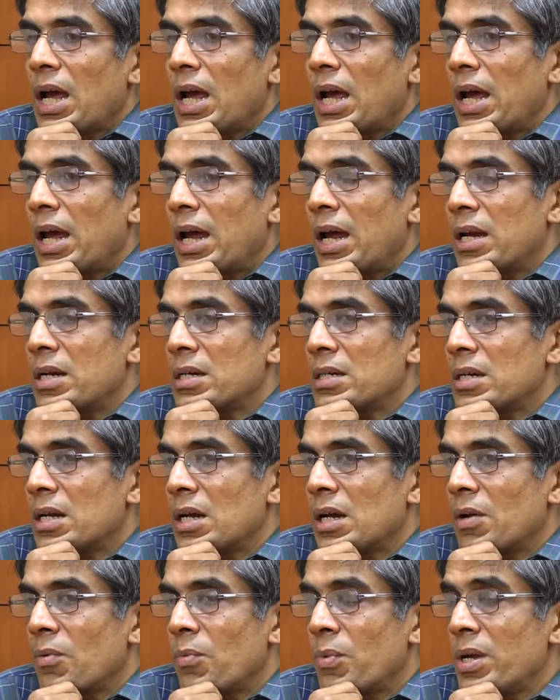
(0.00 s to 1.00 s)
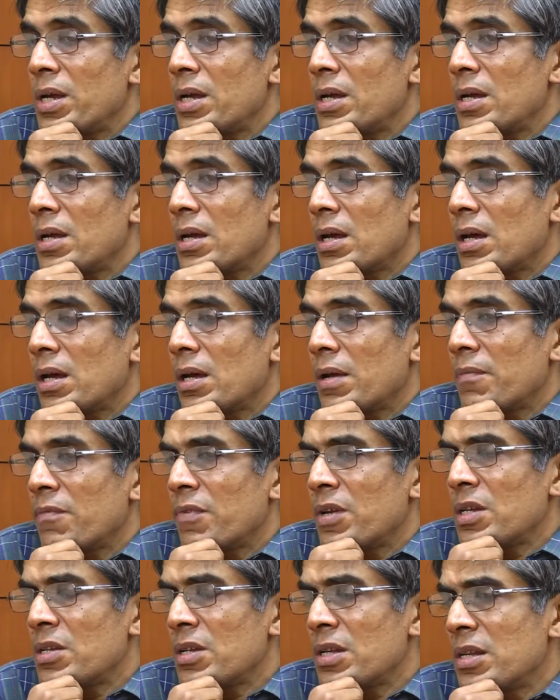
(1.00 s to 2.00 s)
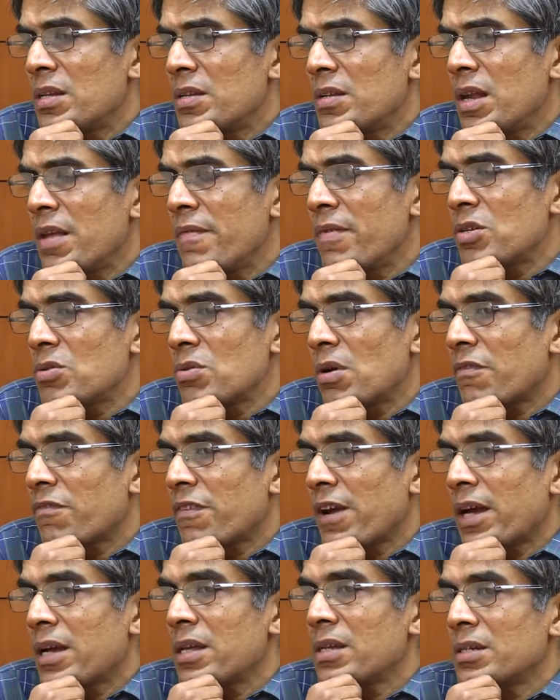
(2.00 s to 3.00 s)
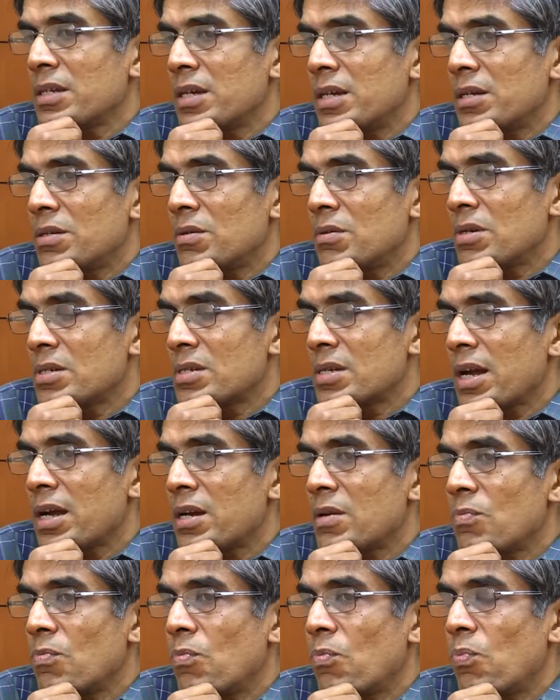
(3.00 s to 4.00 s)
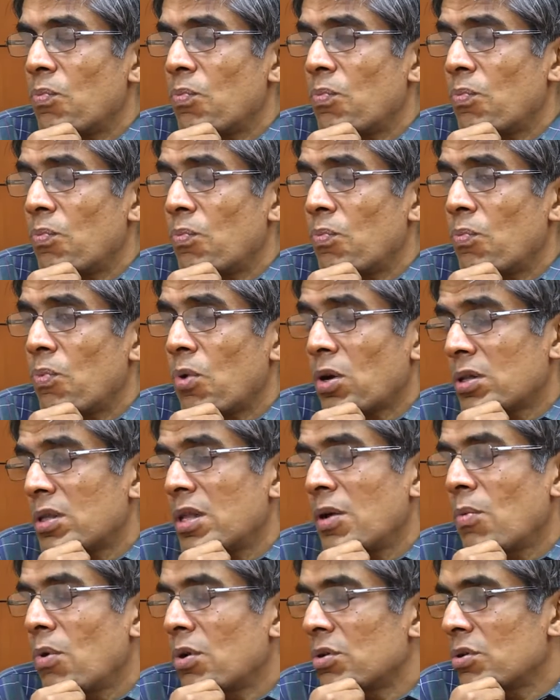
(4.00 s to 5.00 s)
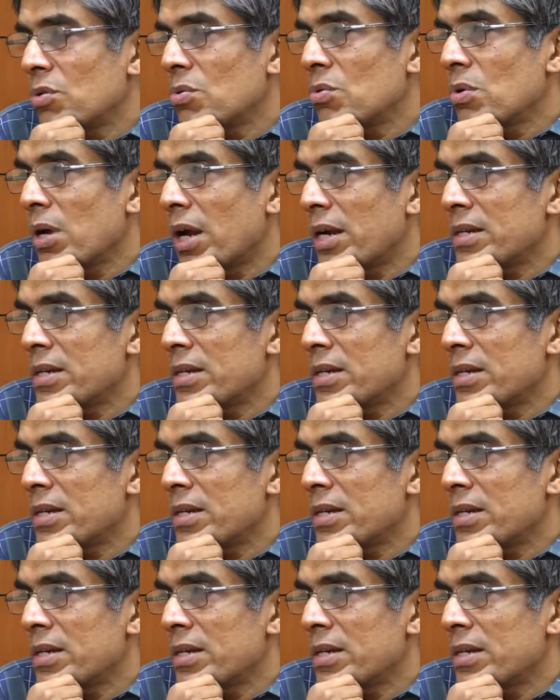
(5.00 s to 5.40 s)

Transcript: And we leave it to our faculty to decide what they want to do.